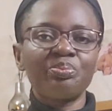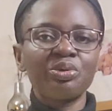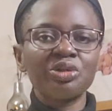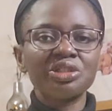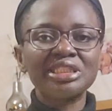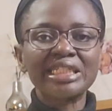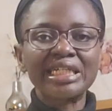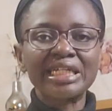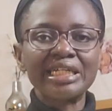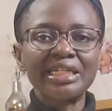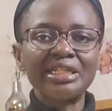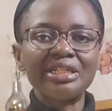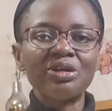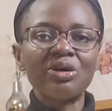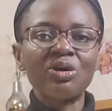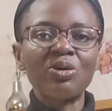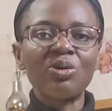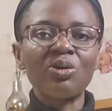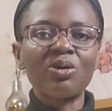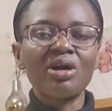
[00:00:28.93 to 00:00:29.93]
put in
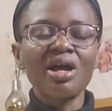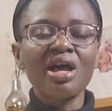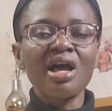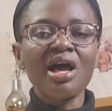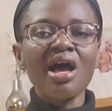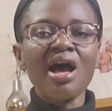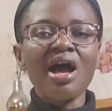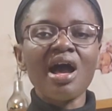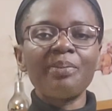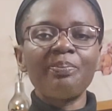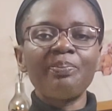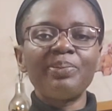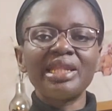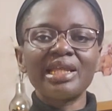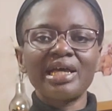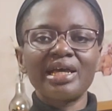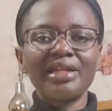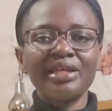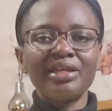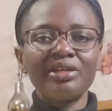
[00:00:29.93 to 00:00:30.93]
or are
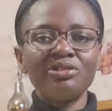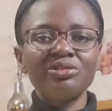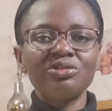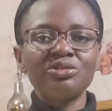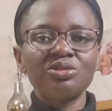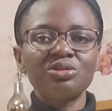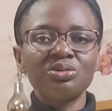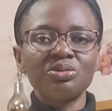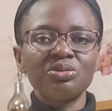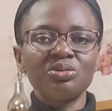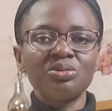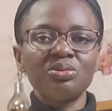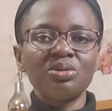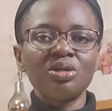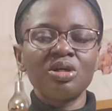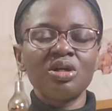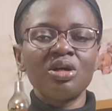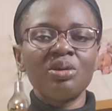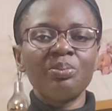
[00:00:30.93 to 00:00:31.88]
planning to